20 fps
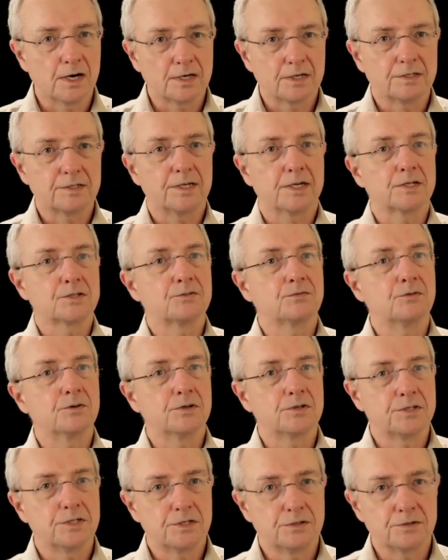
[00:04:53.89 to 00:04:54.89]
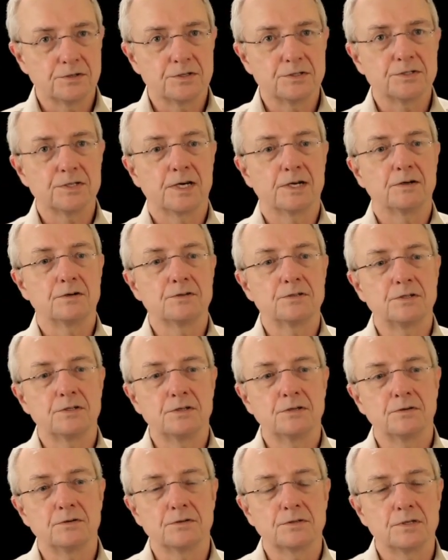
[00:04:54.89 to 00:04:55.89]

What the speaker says: architects, for interior designers to use?